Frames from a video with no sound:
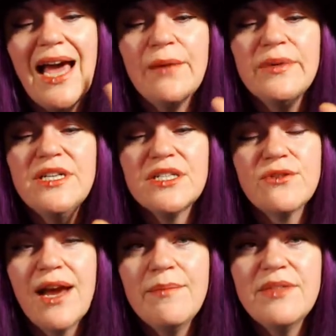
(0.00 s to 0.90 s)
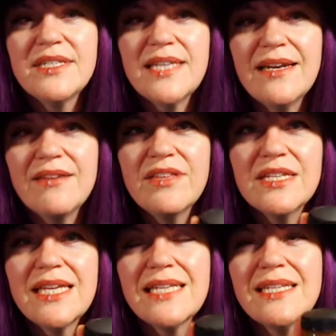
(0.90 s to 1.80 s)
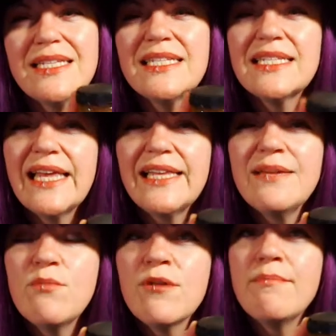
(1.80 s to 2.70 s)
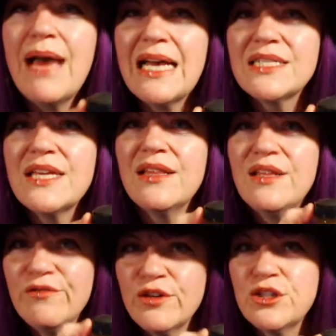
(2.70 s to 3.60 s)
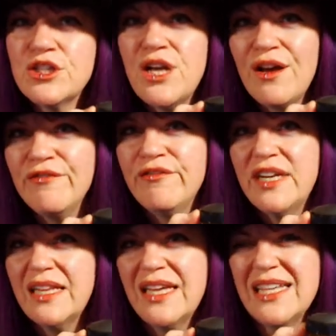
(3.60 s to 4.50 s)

I would describe the scent of this as a slightly more masculine version of vanilla.